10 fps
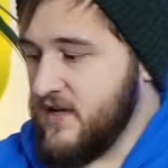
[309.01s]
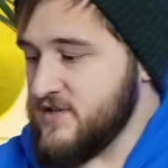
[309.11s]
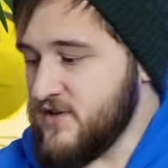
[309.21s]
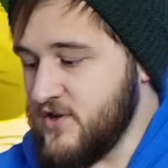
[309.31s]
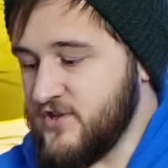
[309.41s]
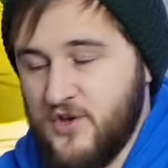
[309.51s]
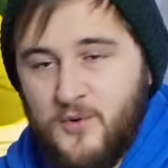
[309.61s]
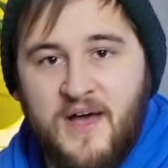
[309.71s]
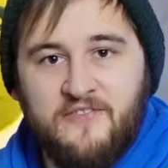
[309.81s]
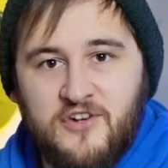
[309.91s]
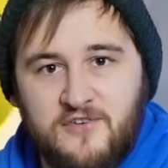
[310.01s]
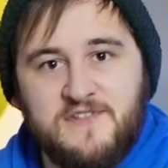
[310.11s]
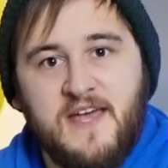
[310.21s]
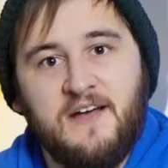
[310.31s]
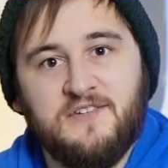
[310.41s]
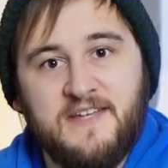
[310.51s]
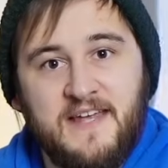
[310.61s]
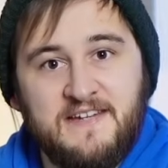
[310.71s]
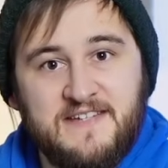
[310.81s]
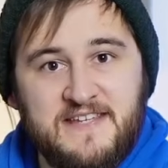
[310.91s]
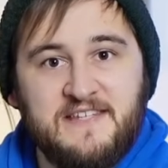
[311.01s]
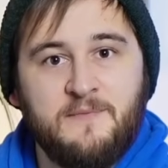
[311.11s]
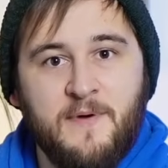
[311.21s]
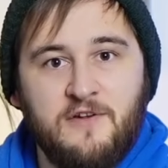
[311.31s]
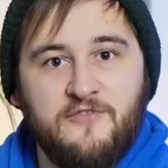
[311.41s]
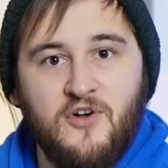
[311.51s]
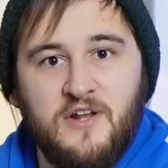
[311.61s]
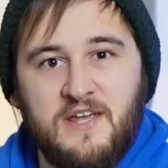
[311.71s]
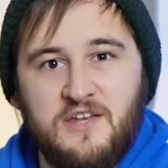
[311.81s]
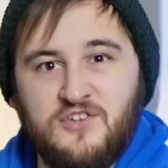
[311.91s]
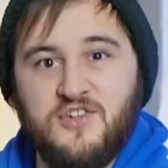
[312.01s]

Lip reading: So you do have enough tail to get a decent amount of ollie, you